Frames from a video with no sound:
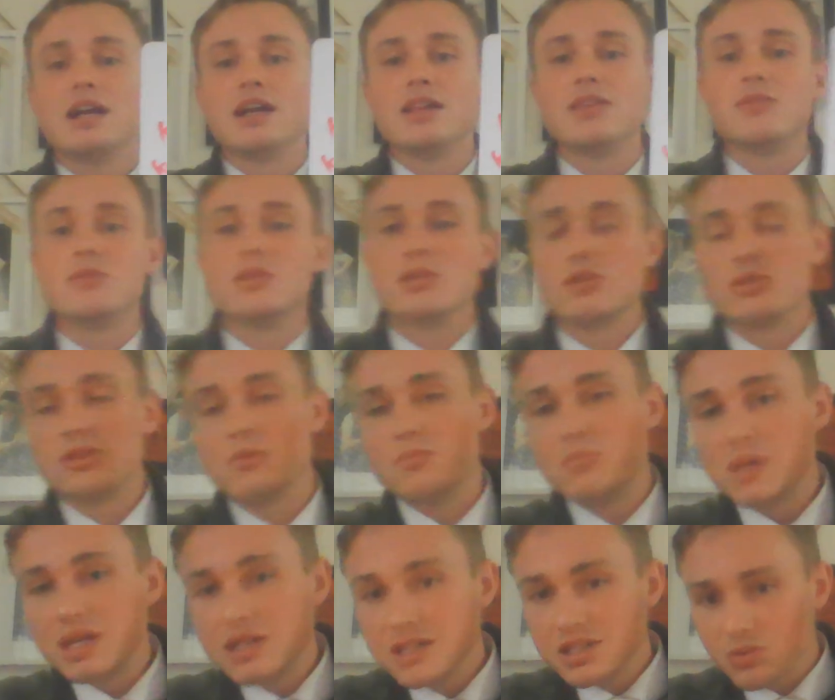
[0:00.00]
And the
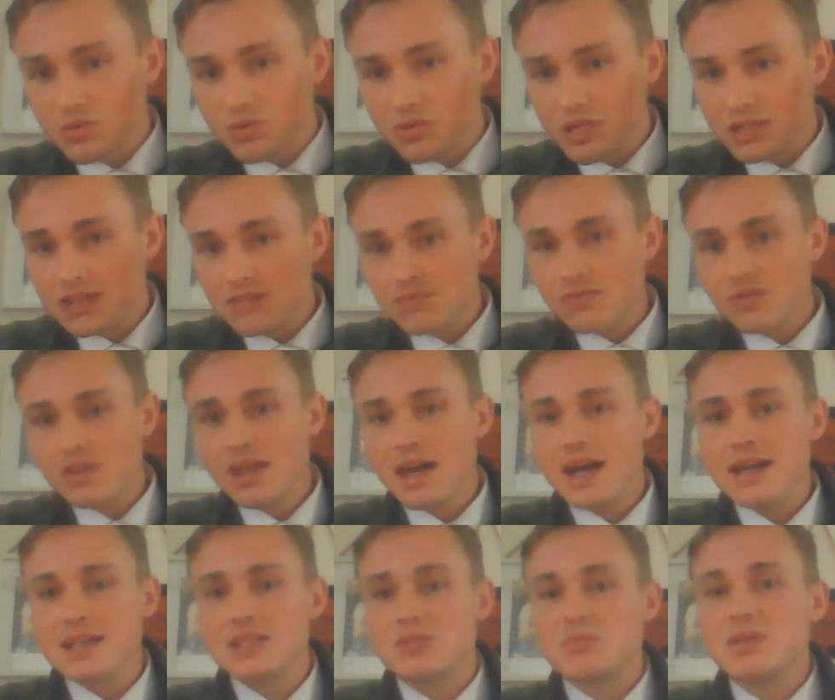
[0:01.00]
biggest reason for
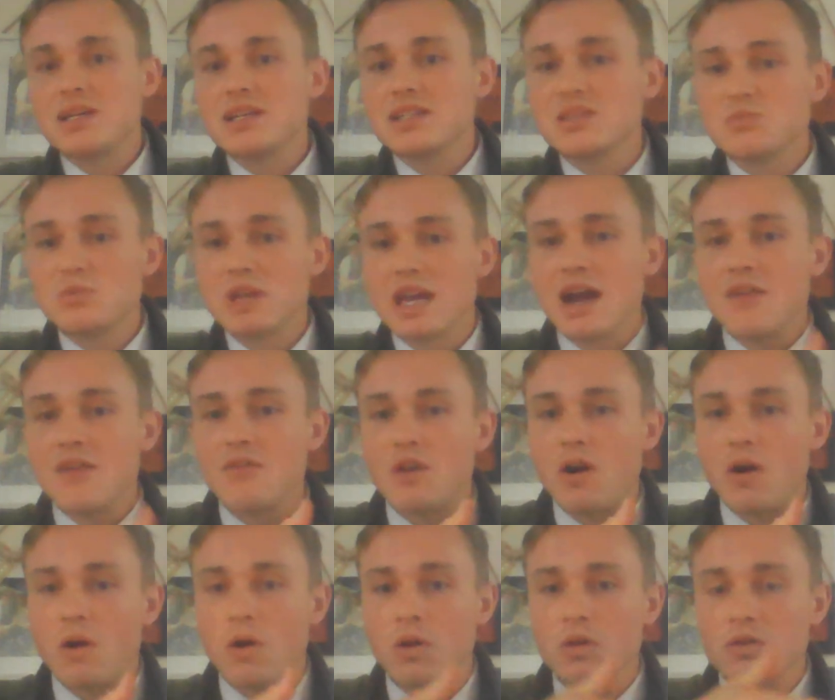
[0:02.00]
that is because we have
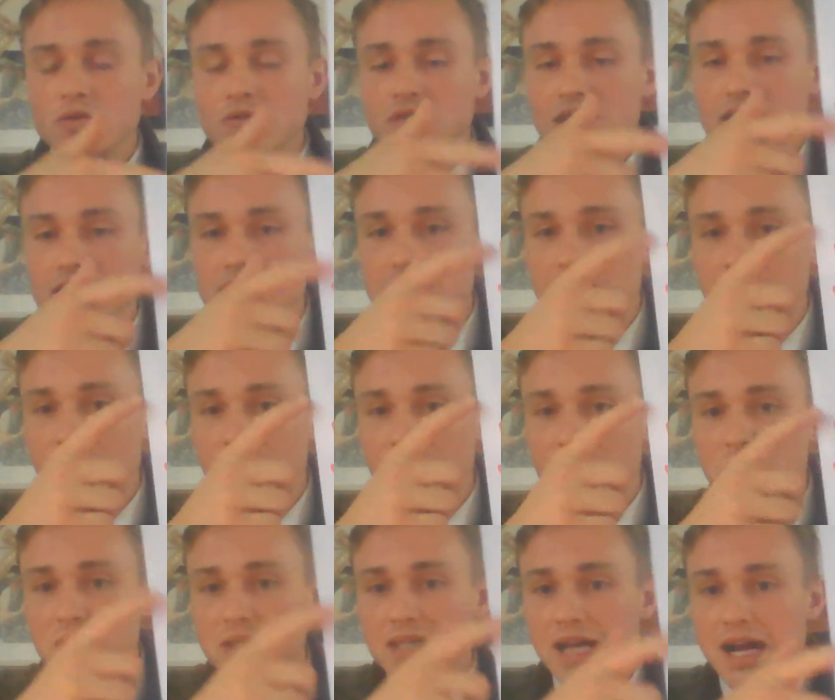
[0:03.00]
all of these
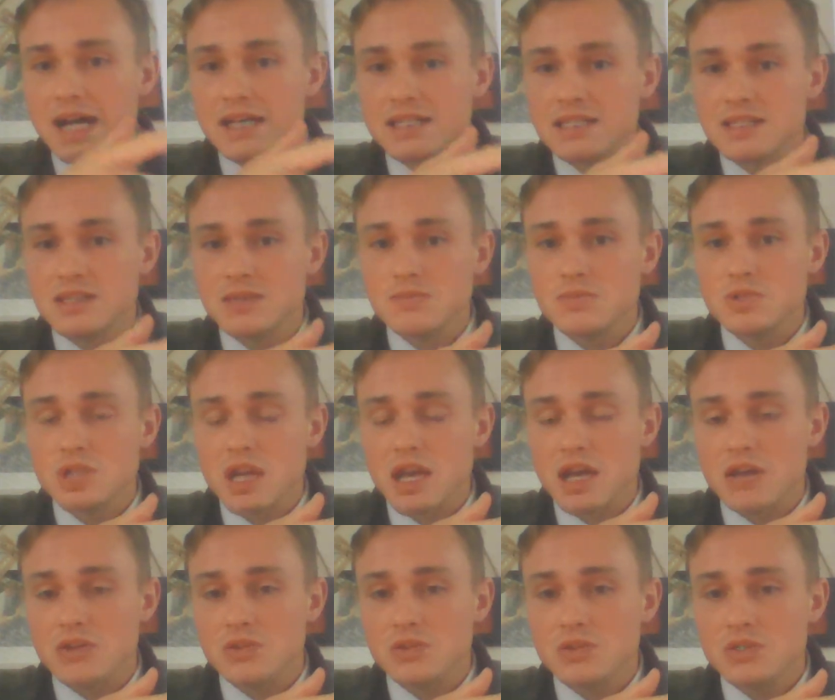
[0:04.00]
different potassium
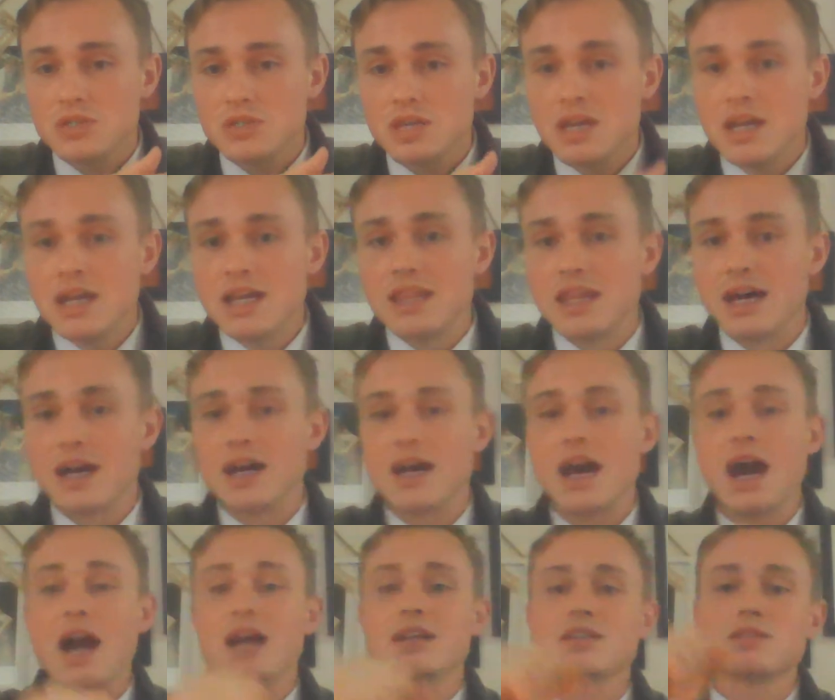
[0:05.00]
channels that
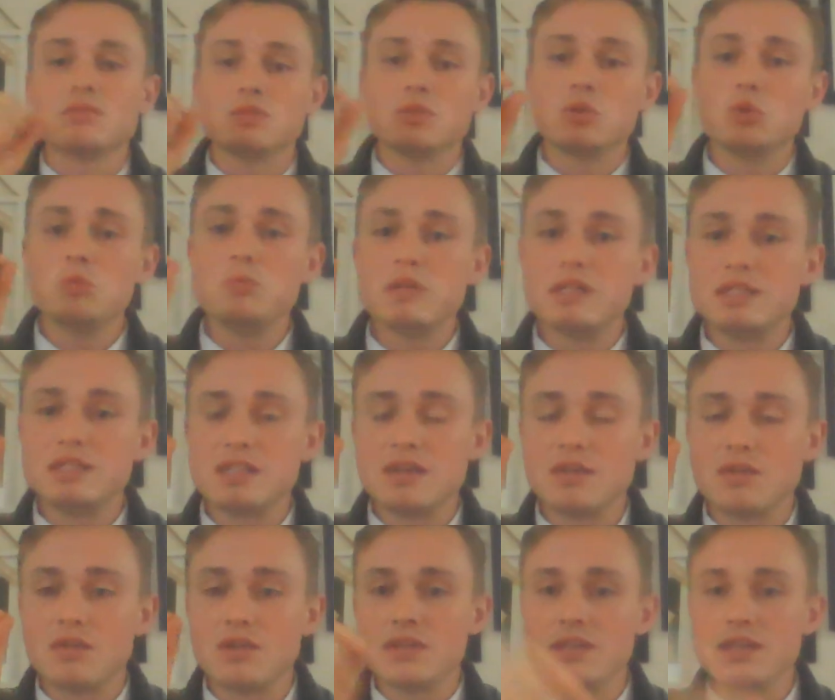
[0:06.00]
act a little bit
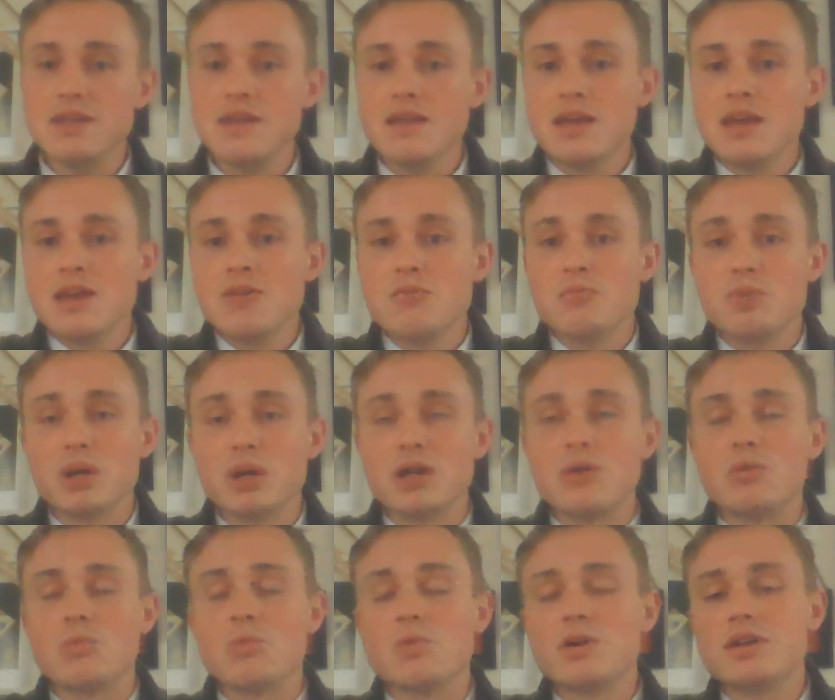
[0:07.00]
differently,
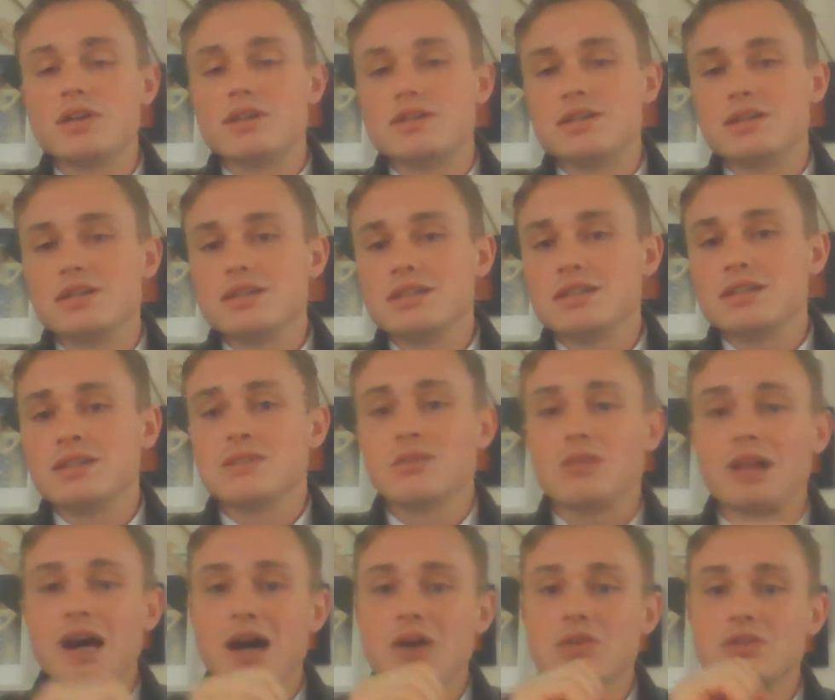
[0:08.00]
but what it does is it
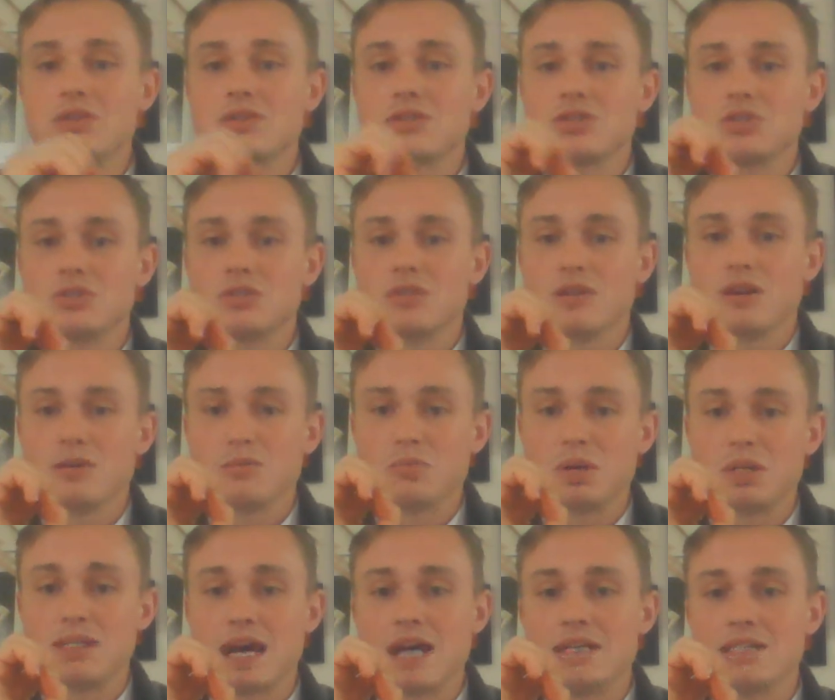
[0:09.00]
allows
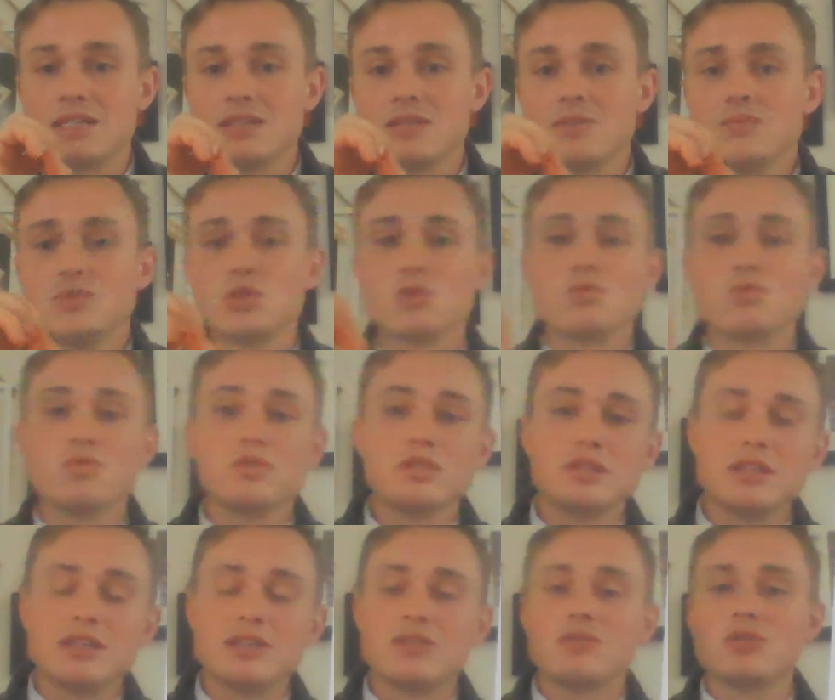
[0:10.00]
potassium to
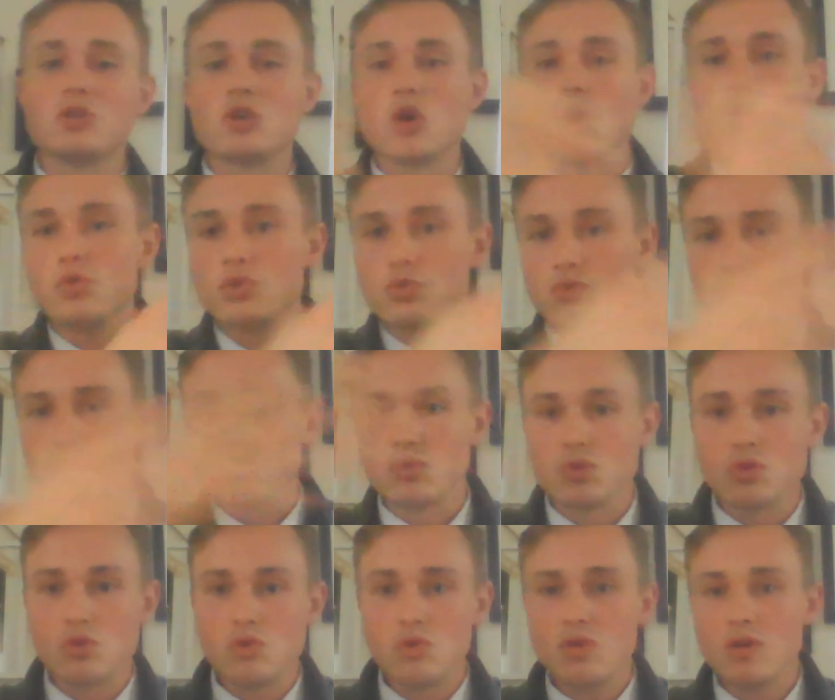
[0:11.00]
really go
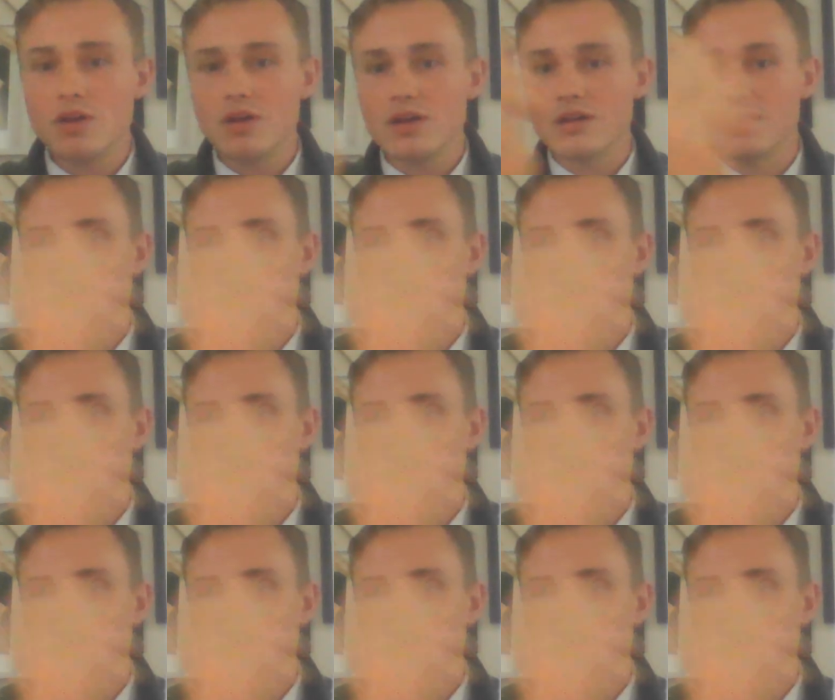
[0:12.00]
through